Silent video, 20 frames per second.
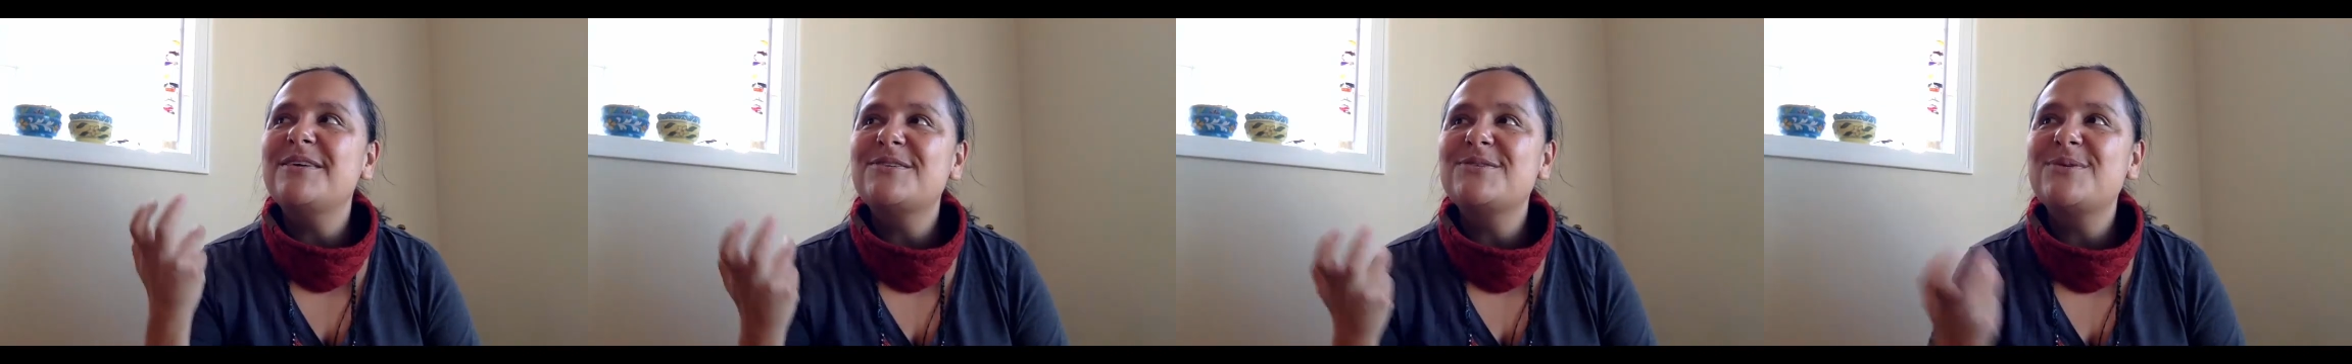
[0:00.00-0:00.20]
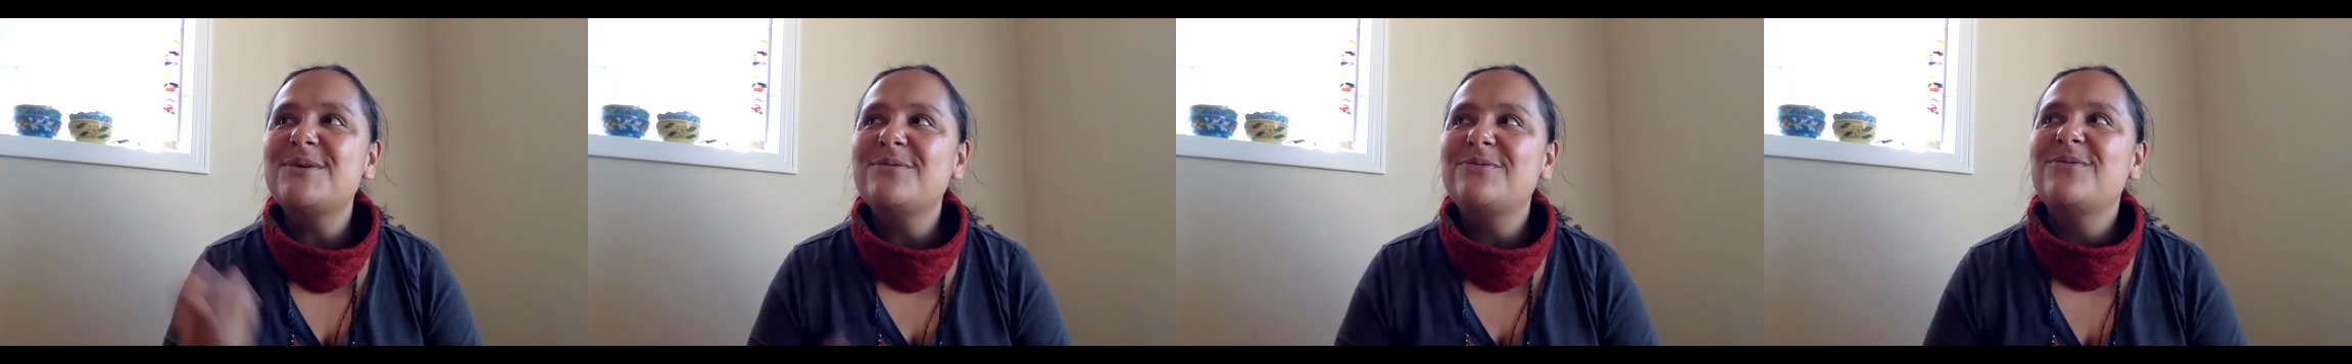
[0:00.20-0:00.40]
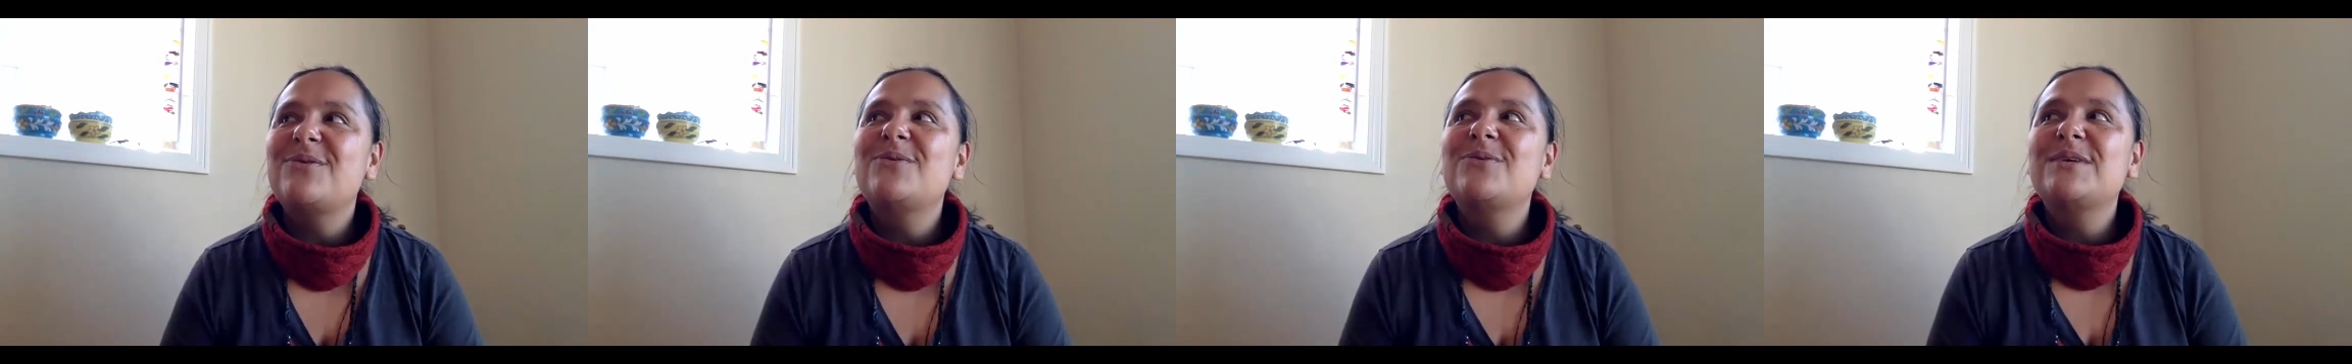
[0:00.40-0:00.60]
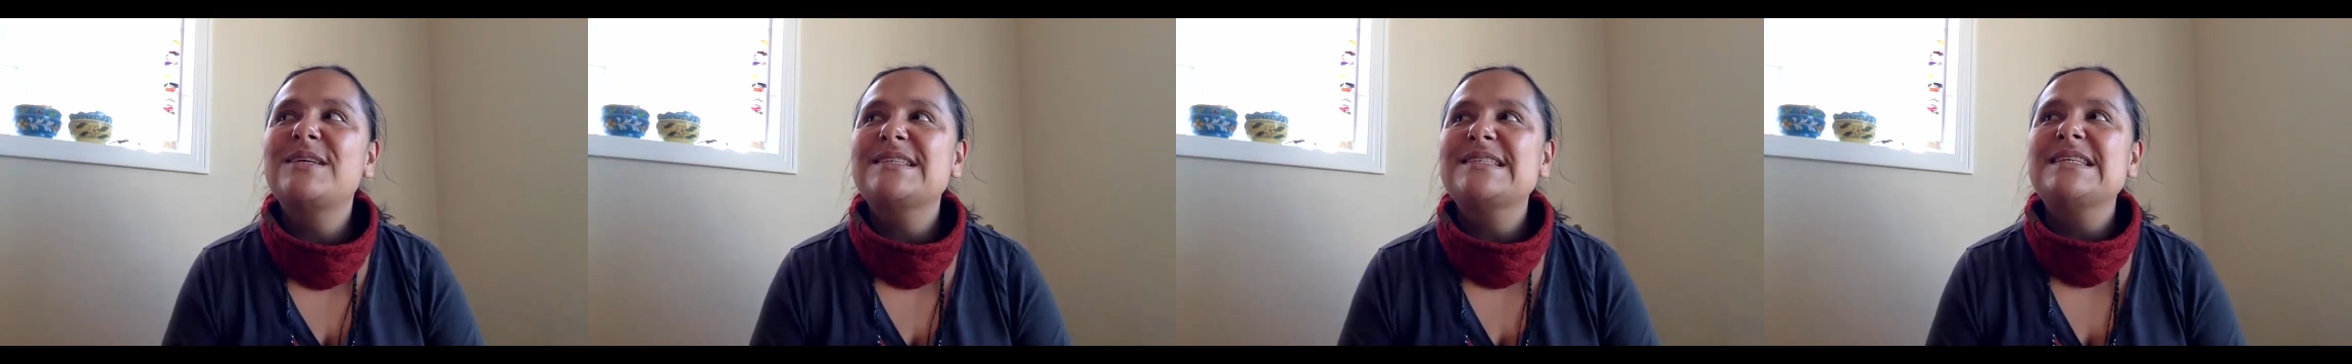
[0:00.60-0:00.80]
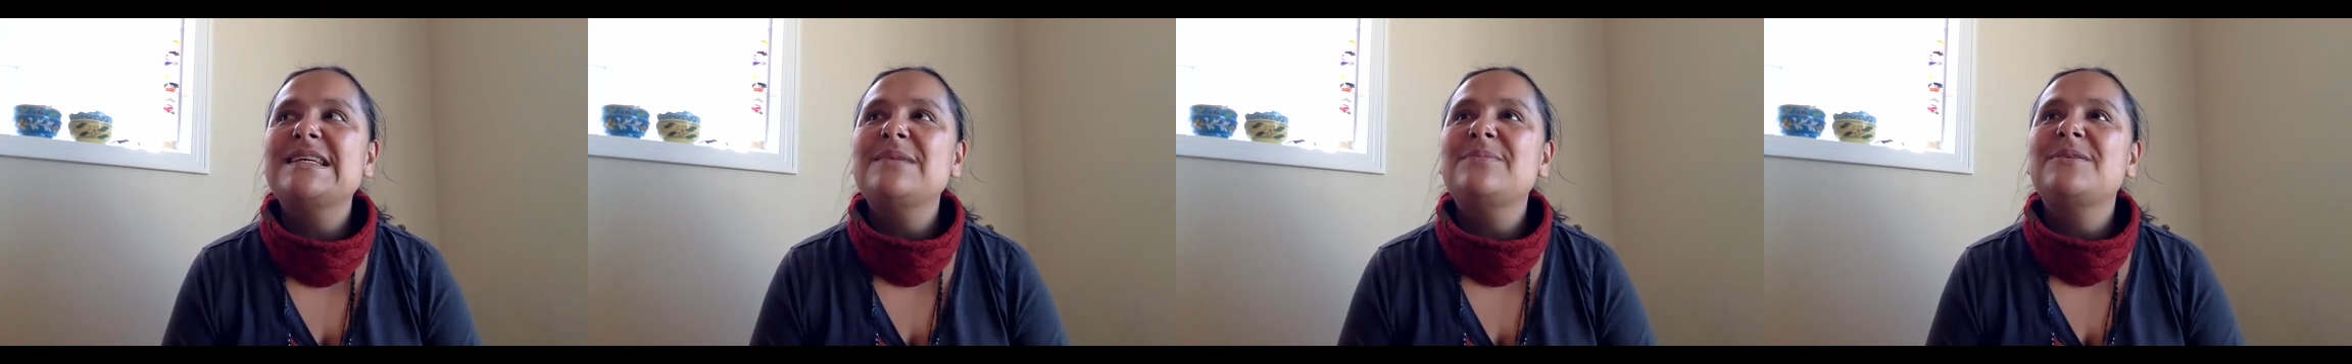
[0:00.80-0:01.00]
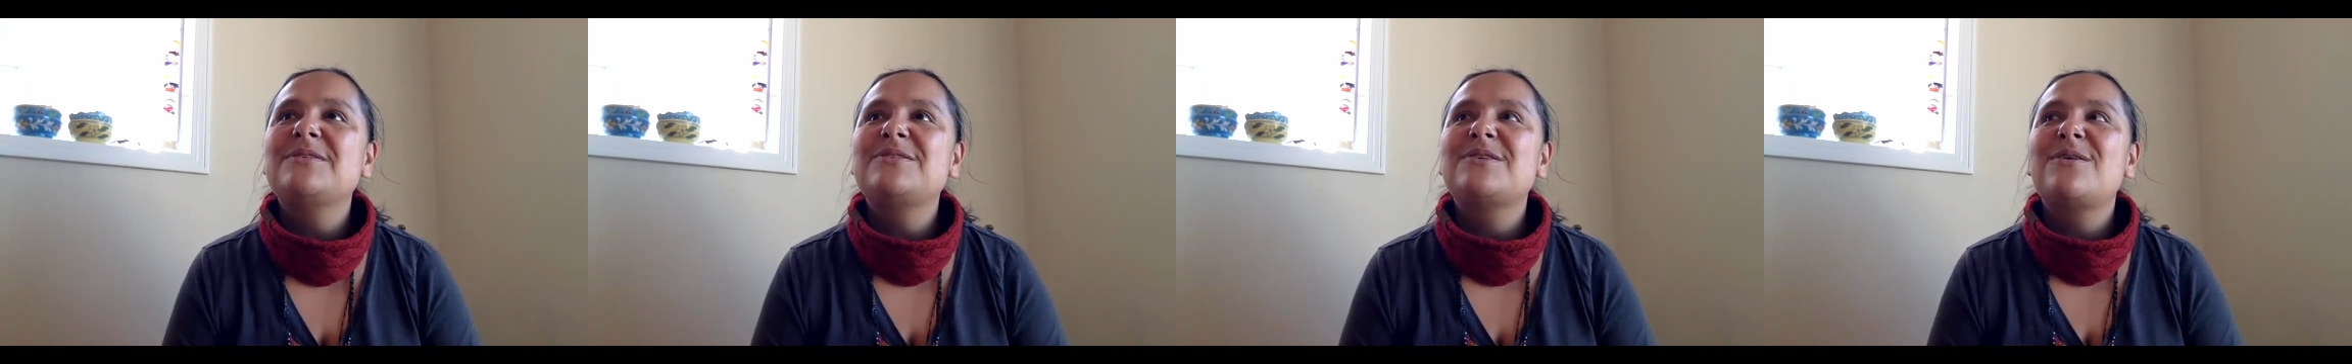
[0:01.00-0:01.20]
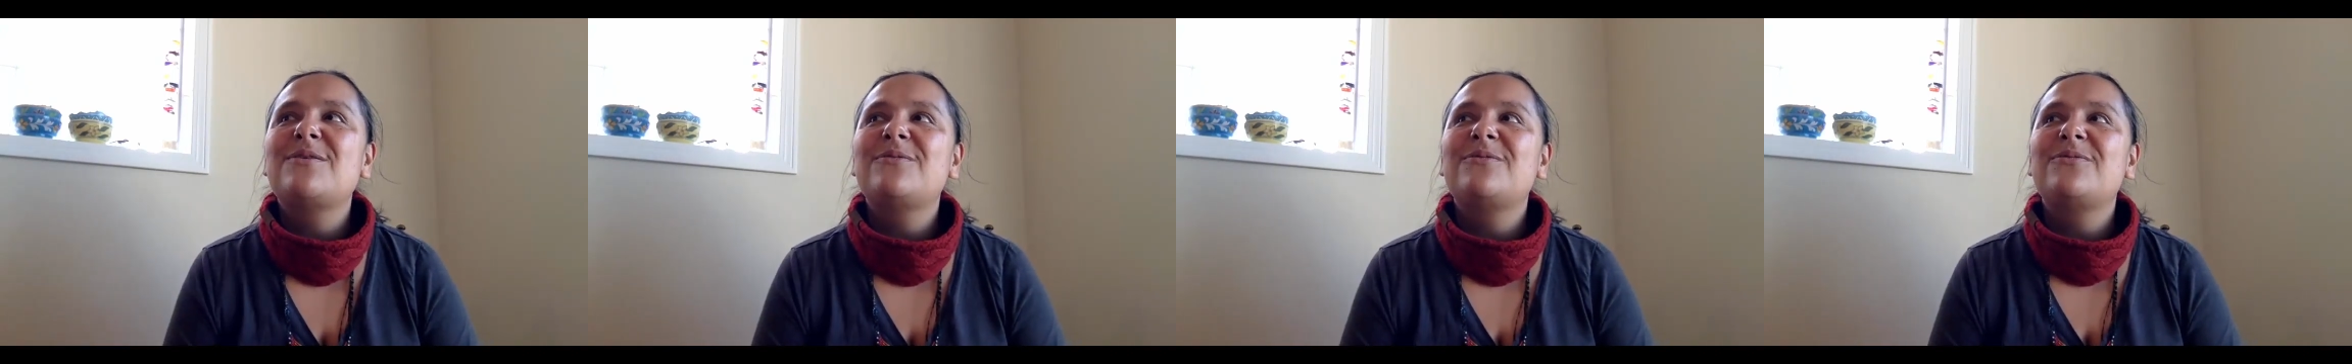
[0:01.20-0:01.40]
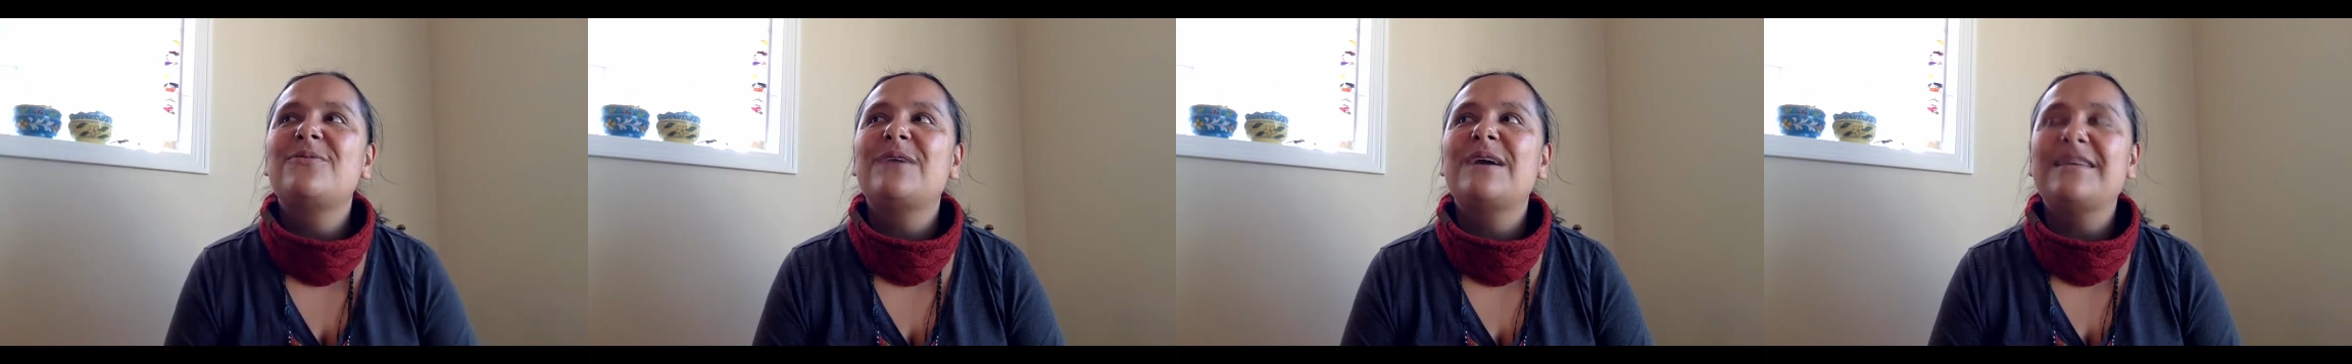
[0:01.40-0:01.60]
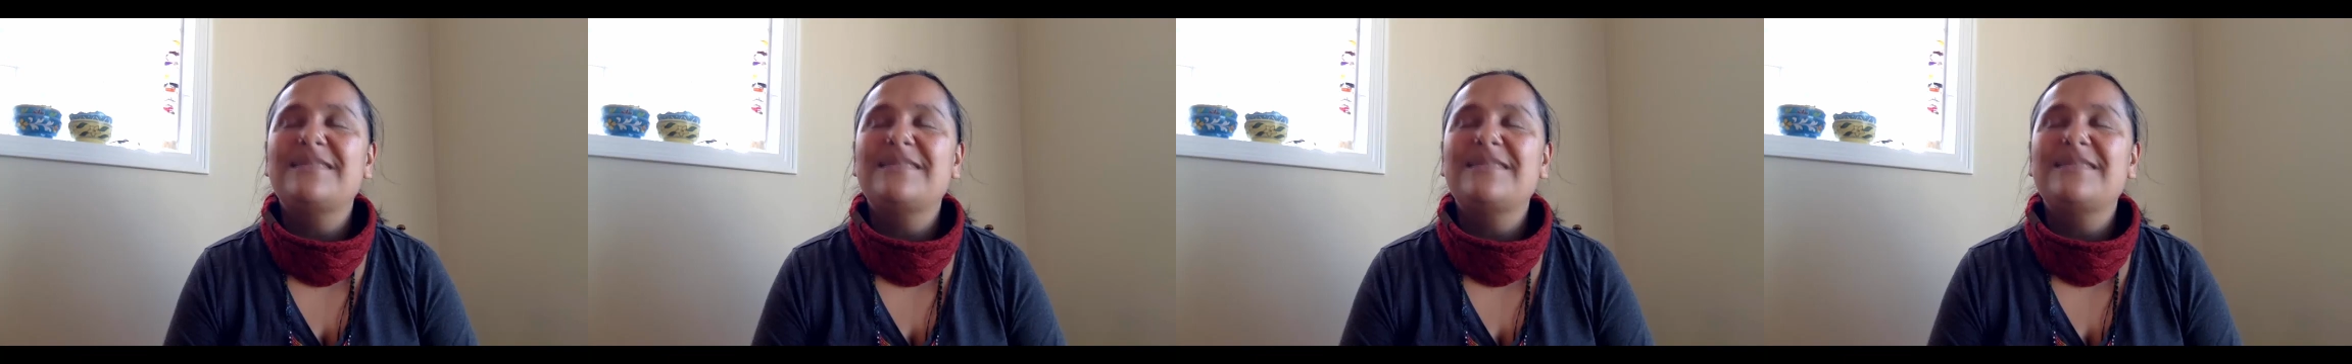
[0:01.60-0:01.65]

to evoke is the image of